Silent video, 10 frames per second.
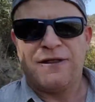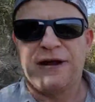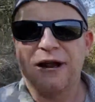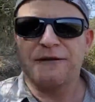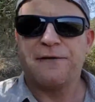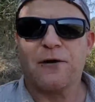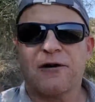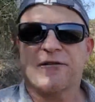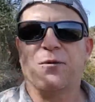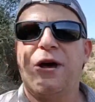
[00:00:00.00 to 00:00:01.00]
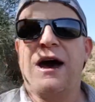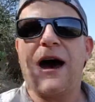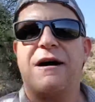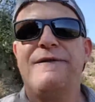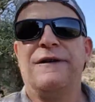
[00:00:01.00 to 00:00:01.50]
the little forest we
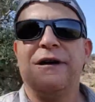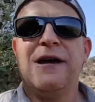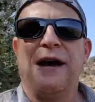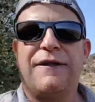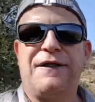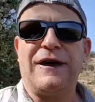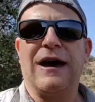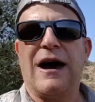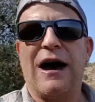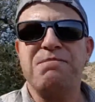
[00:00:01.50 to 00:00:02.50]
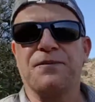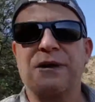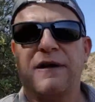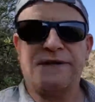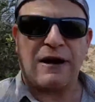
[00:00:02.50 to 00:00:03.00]
have at
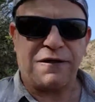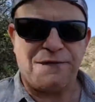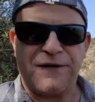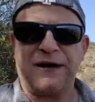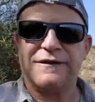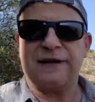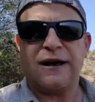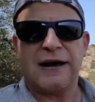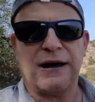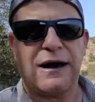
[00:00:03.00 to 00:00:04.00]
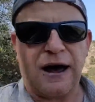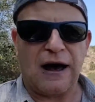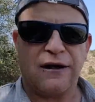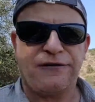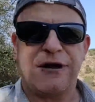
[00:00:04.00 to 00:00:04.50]
the south-facing
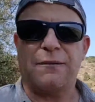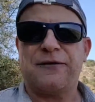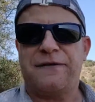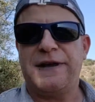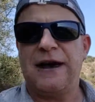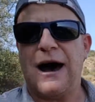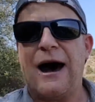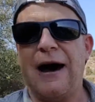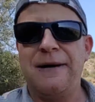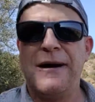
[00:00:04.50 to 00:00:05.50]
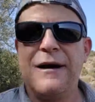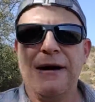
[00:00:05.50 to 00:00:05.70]
slopes of the